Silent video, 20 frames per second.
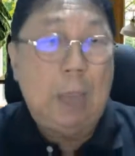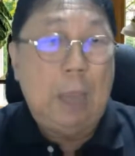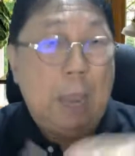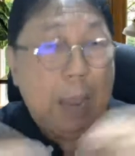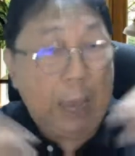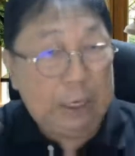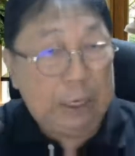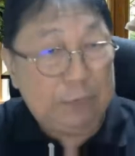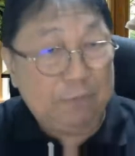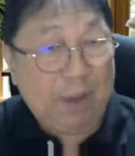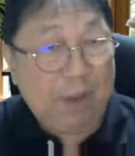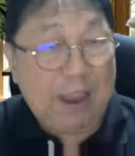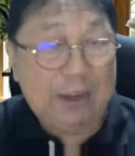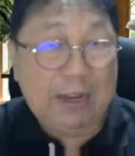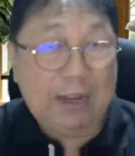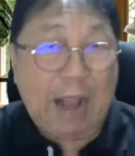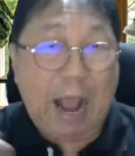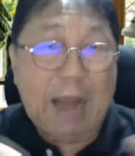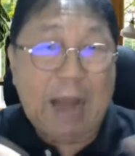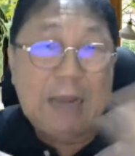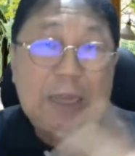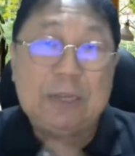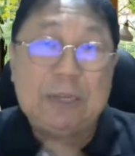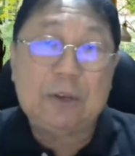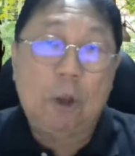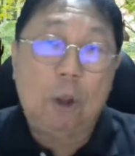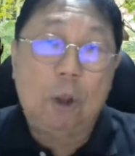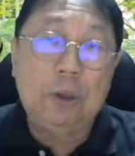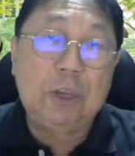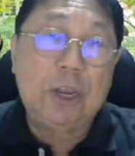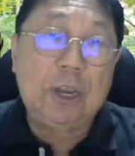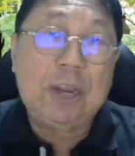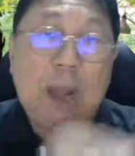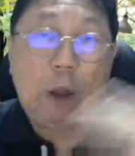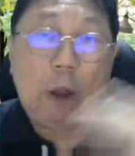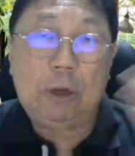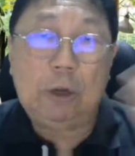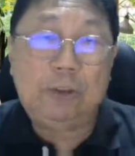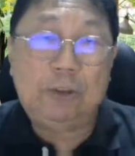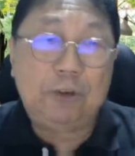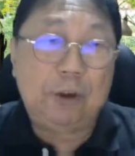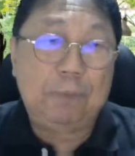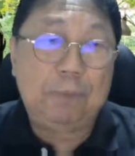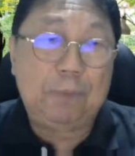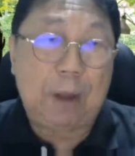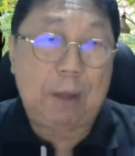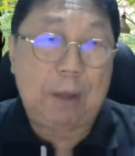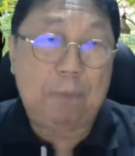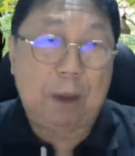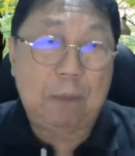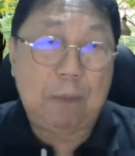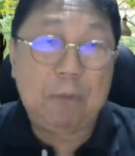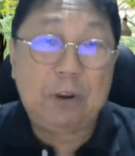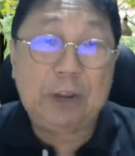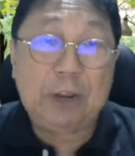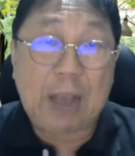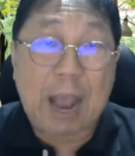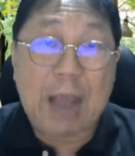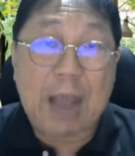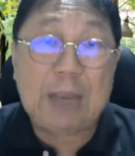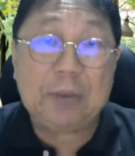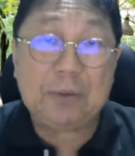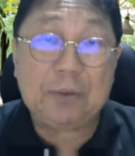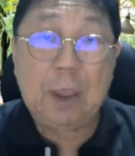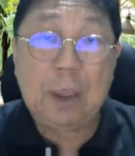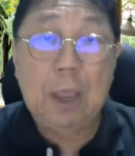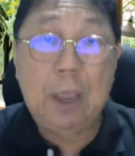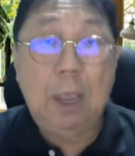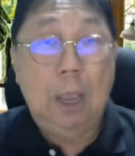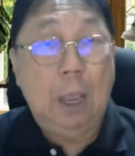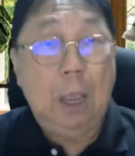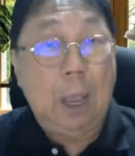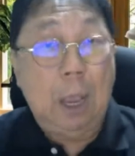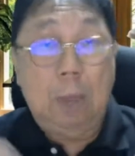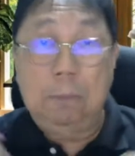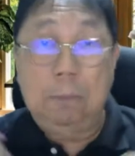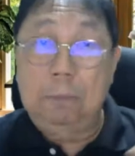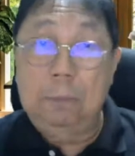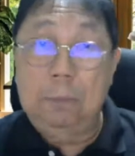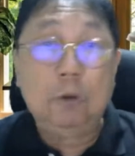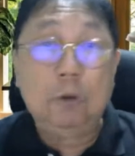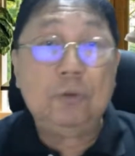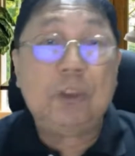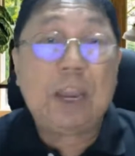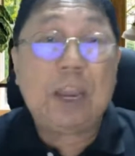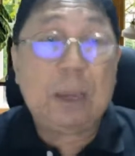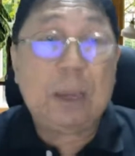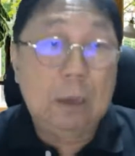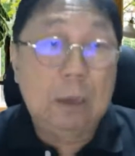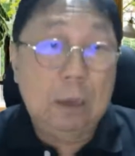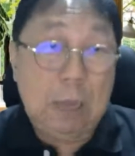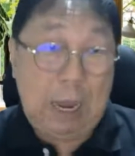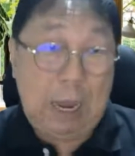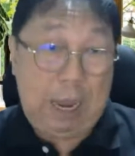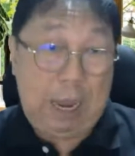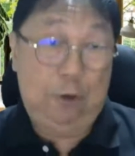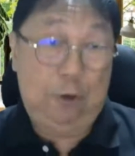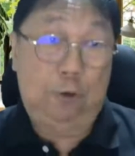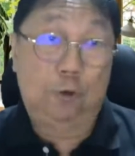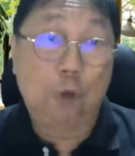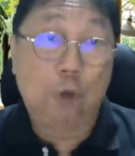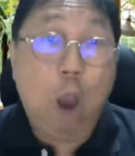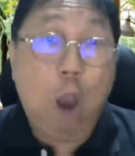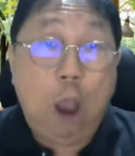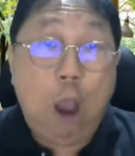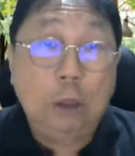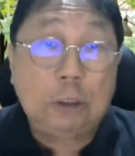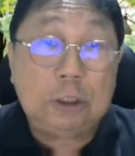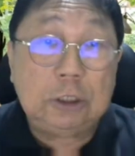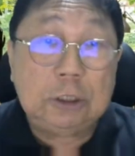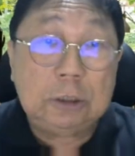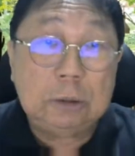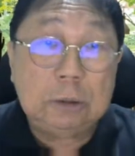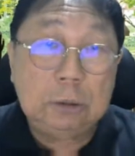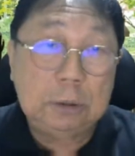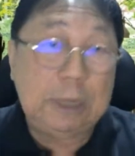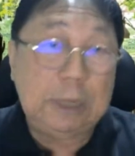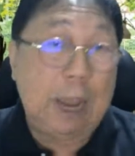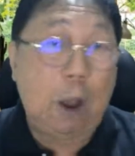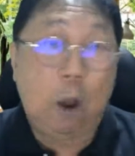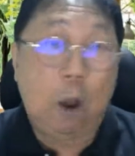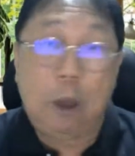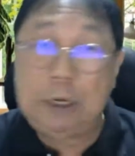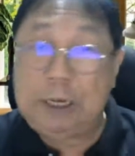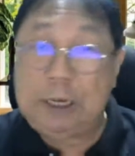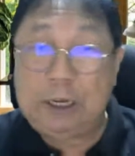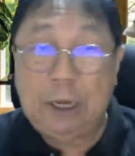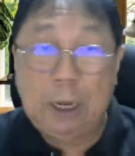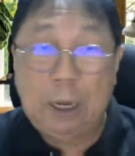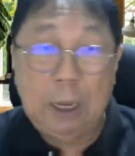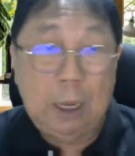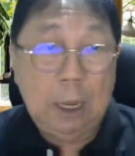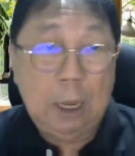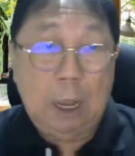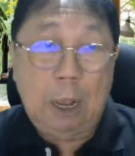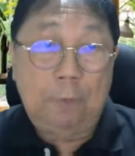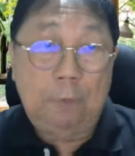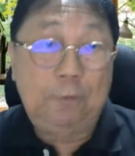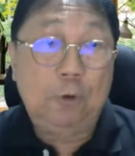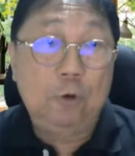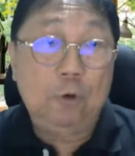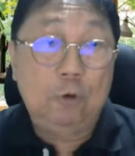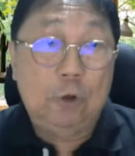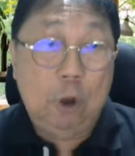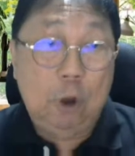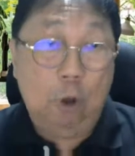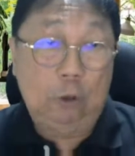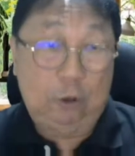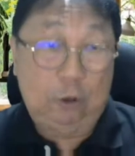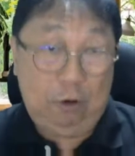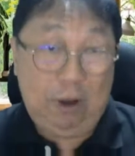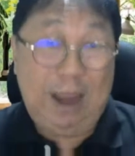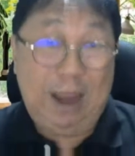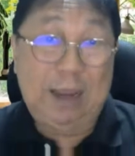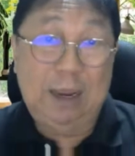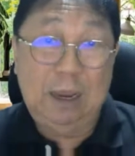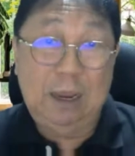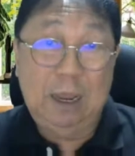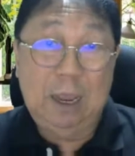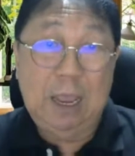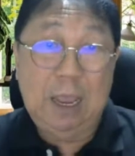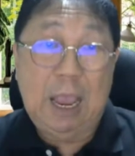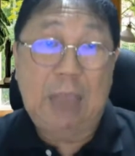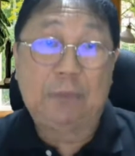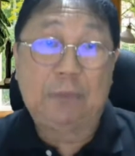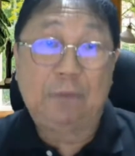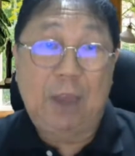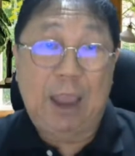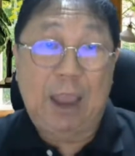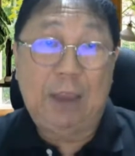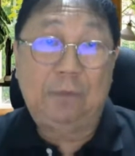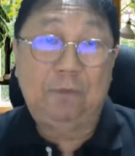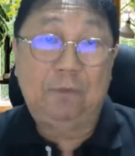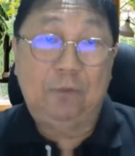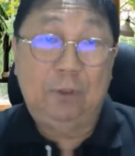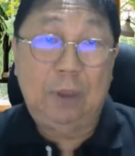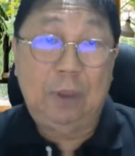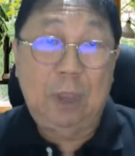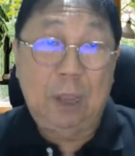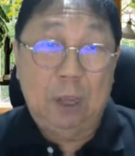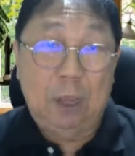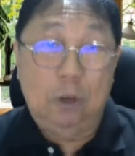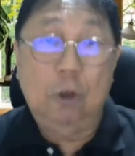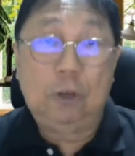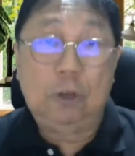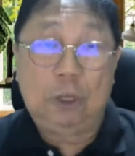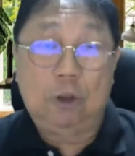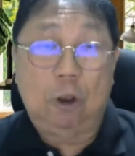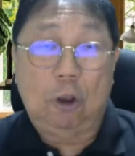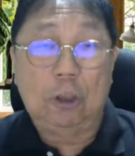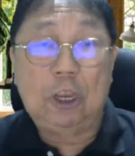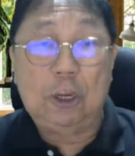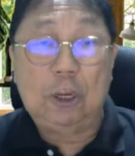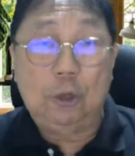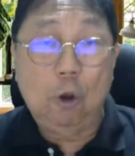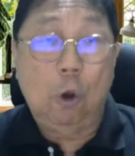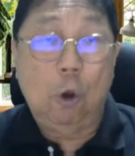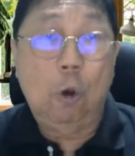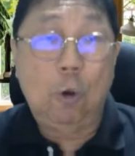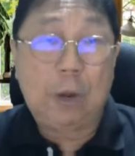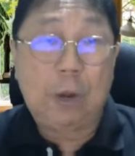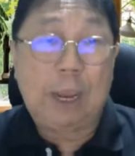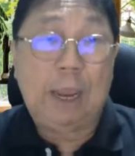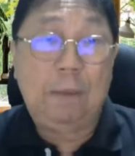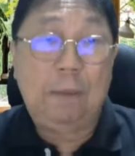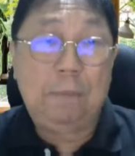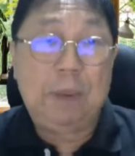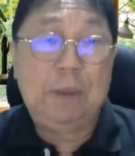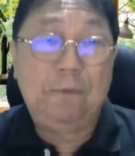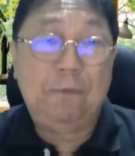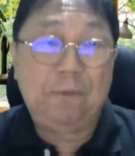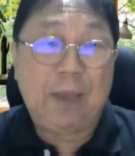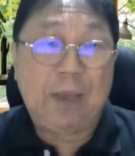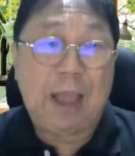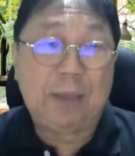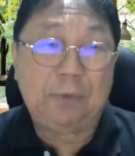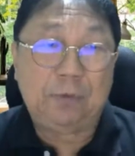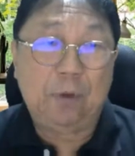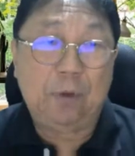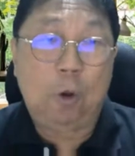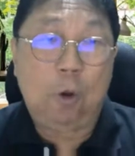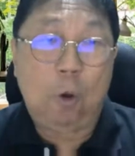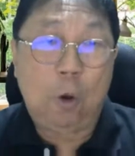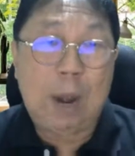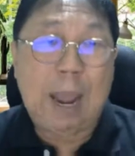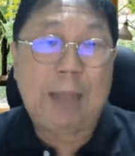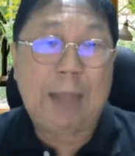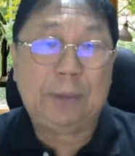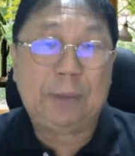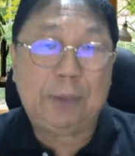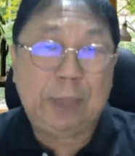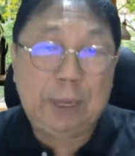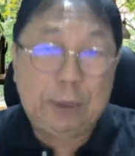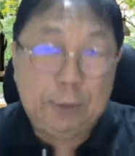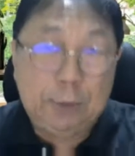As far as color is concerned, there are only three primary colors. Music, songs, there are only few notes. All right. As far as notes is concerned, do, re, mi, fa, sol, la, ti,